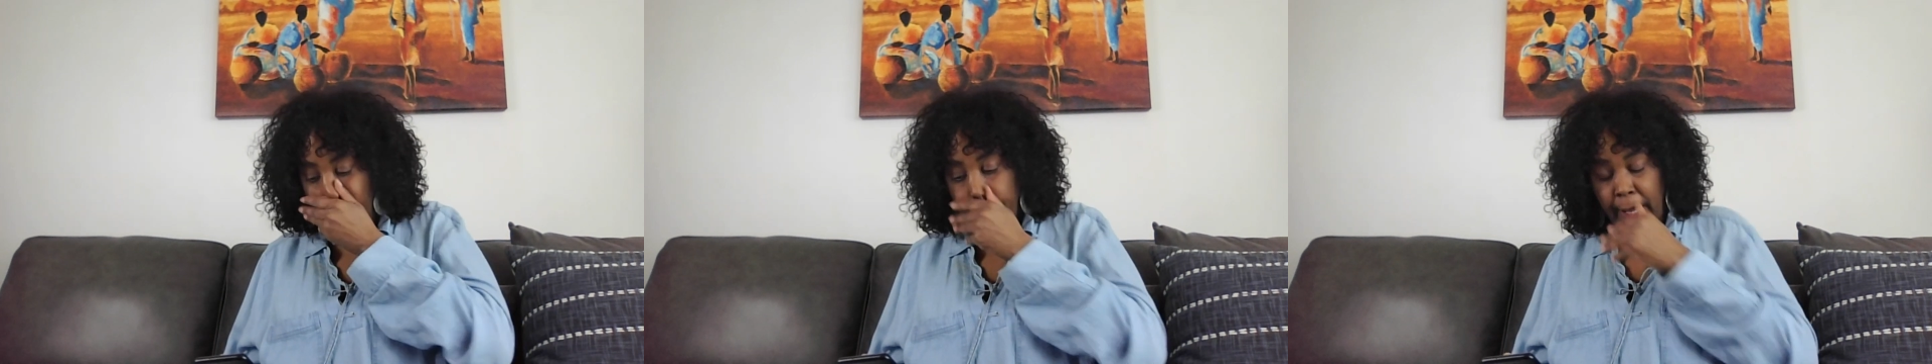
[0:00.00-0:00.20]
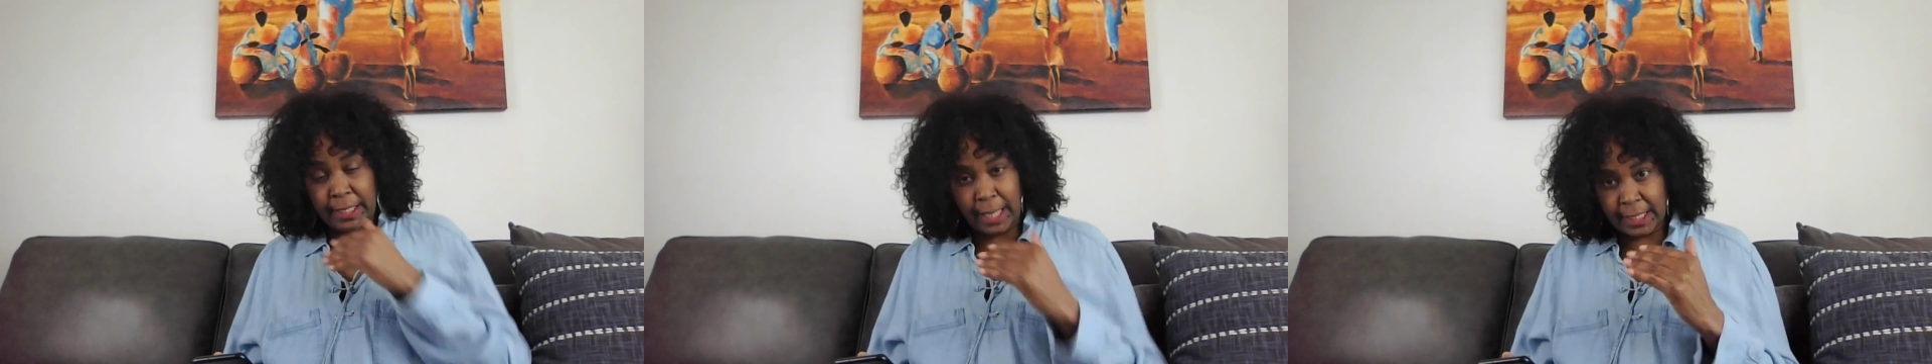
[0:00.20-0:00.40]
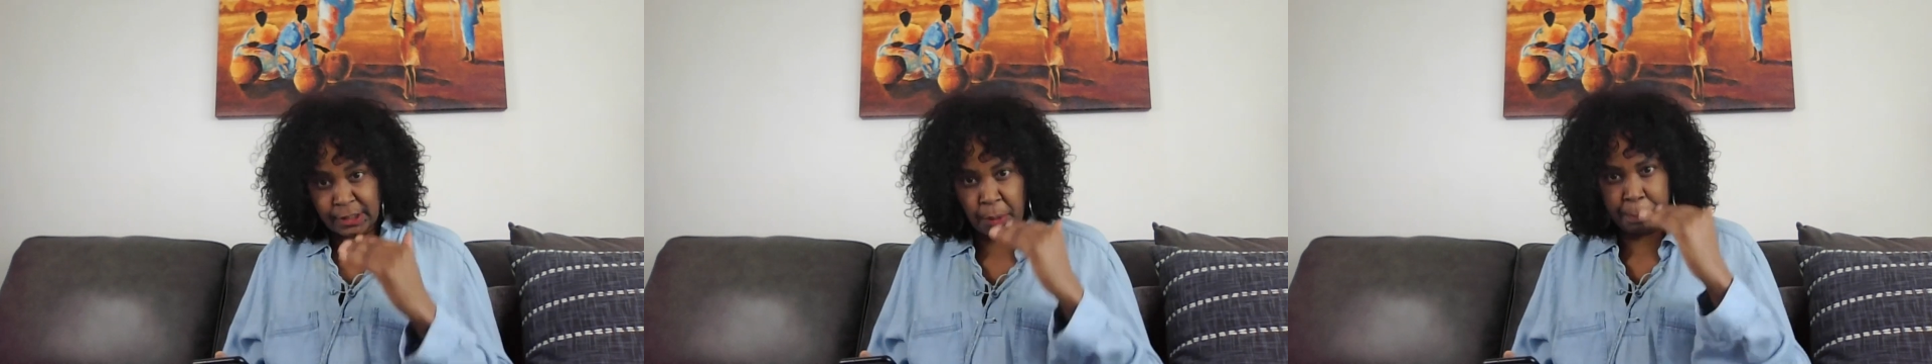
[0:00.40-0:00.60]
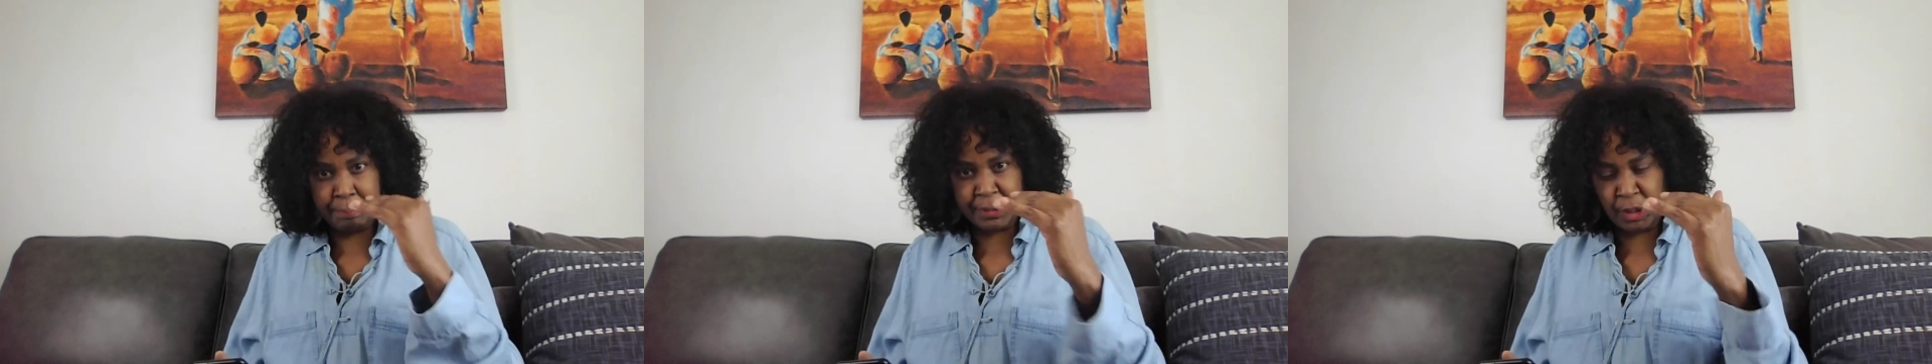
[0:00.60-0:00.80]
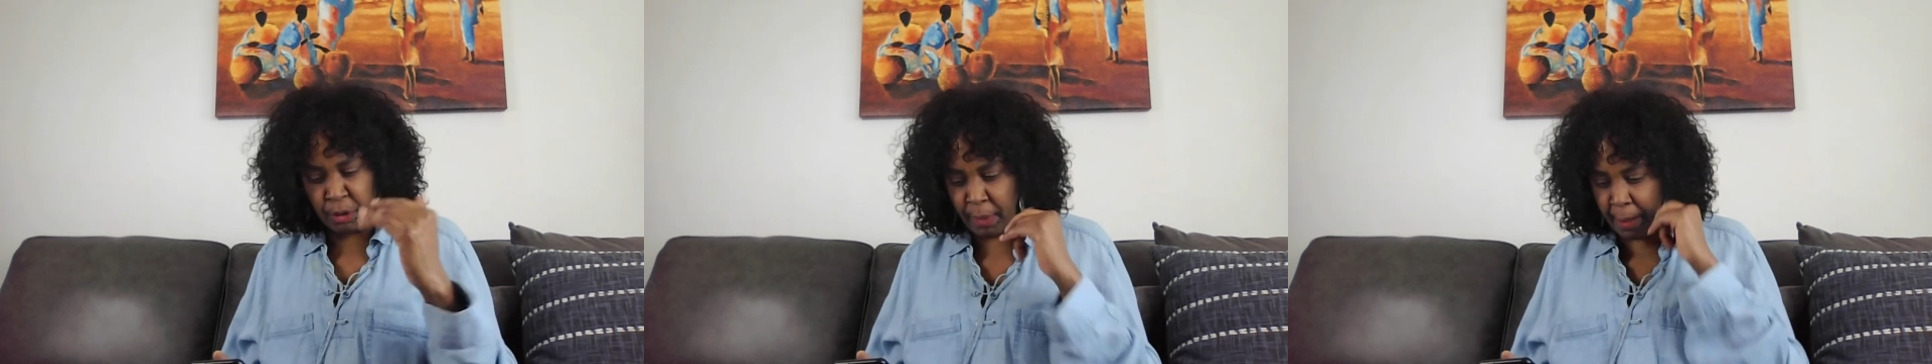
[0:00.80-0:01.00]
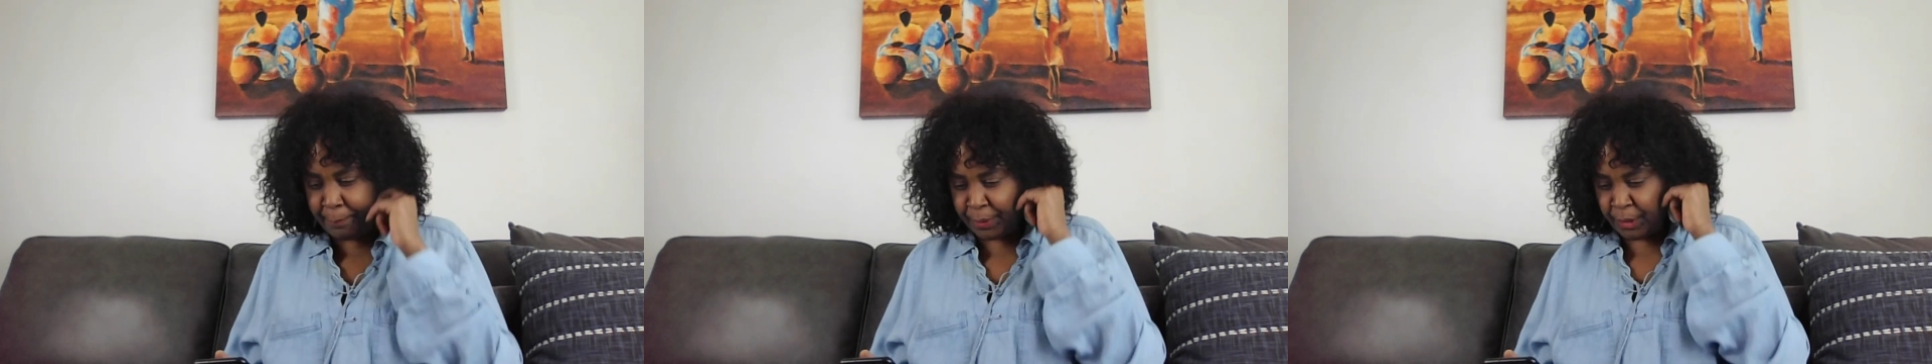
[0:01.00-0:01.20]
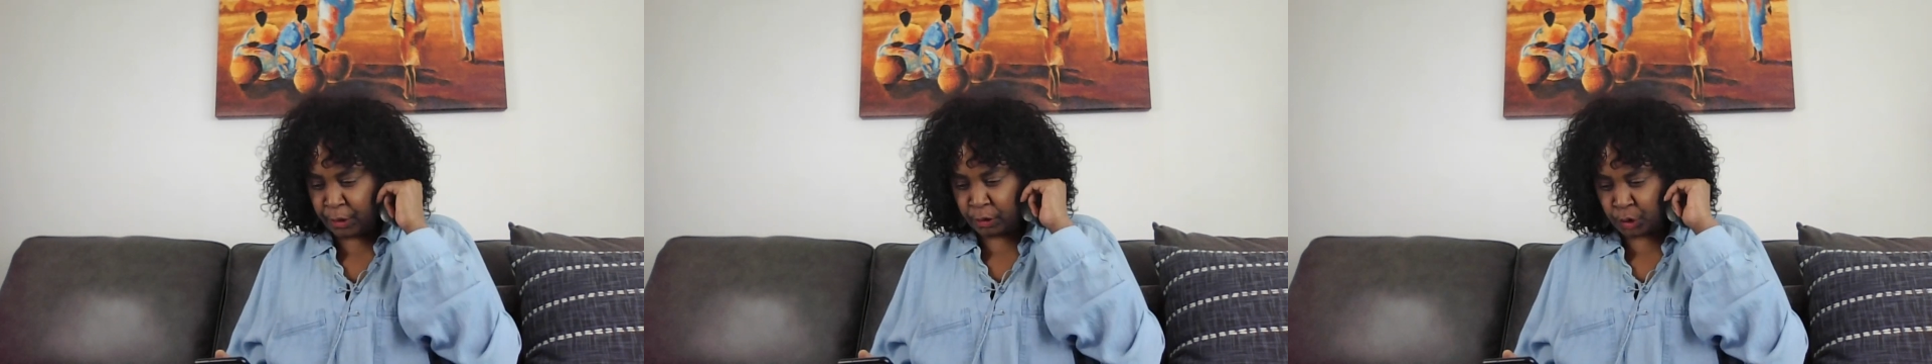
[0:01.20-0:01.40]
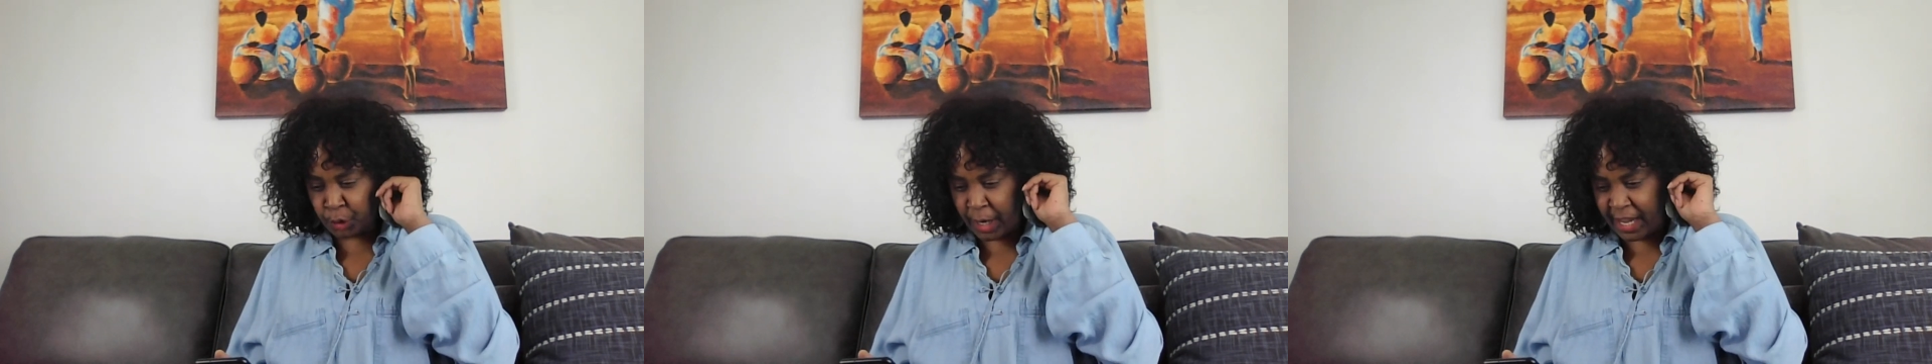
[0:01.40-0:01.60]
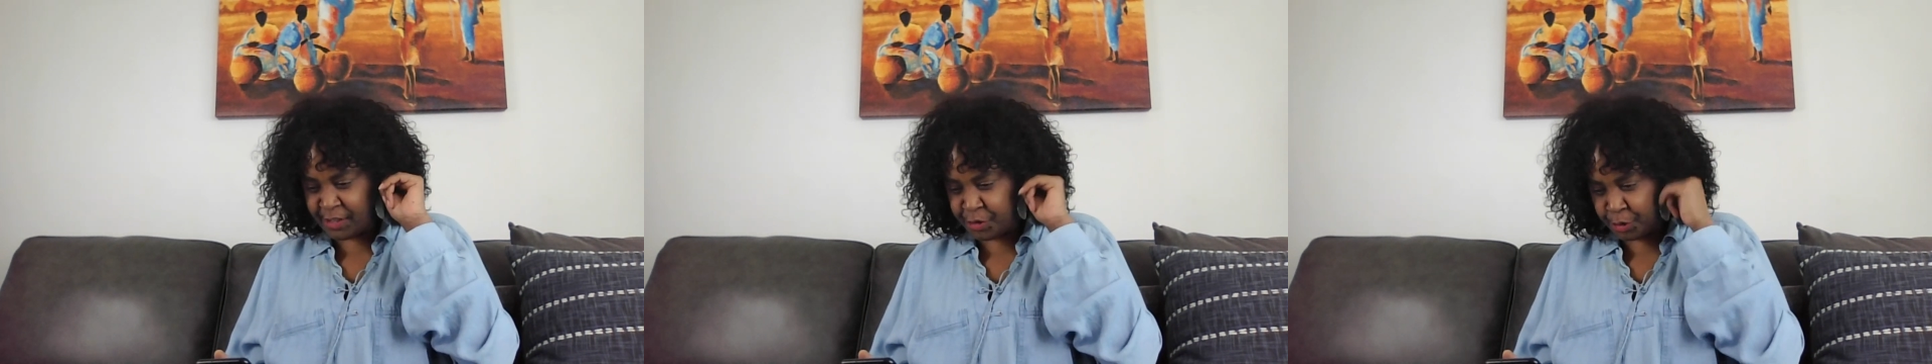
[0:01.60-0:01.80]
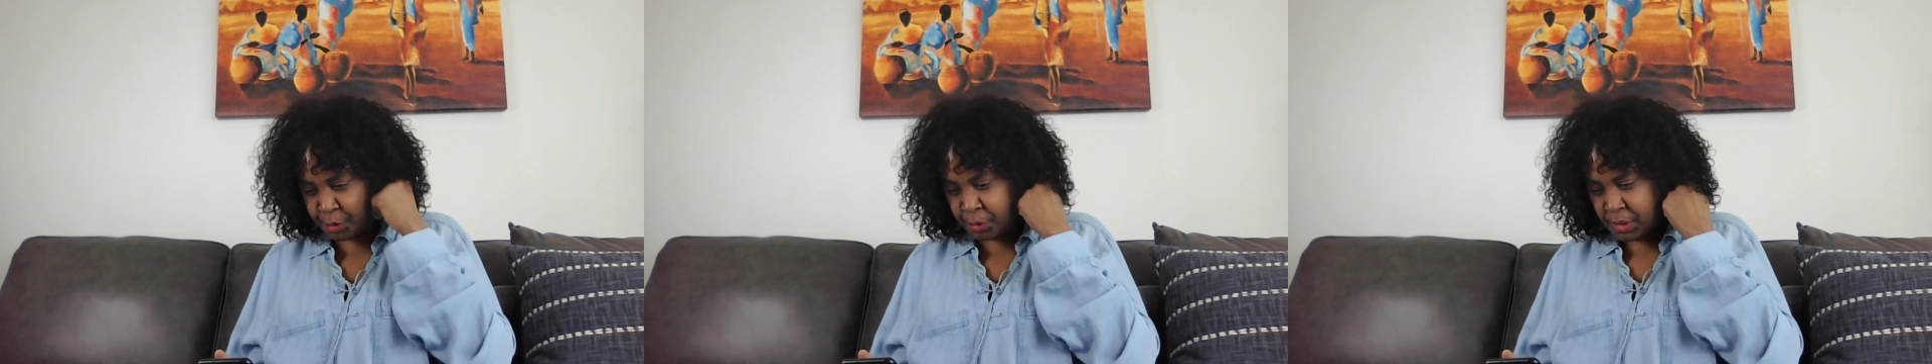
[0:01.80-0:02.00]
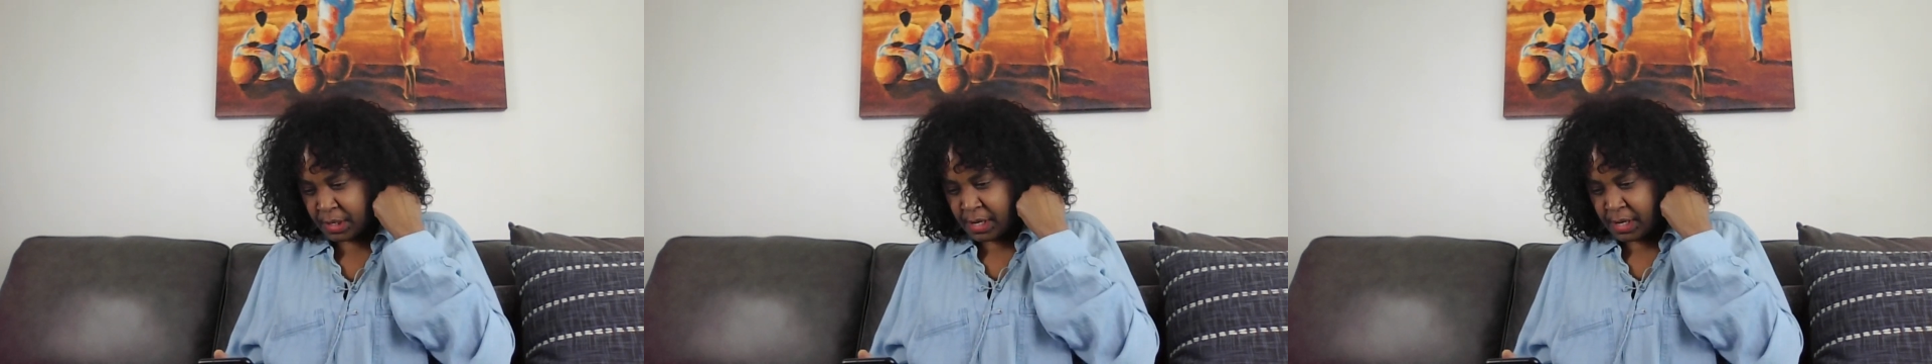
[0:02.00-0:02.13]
I like to build my book or try to.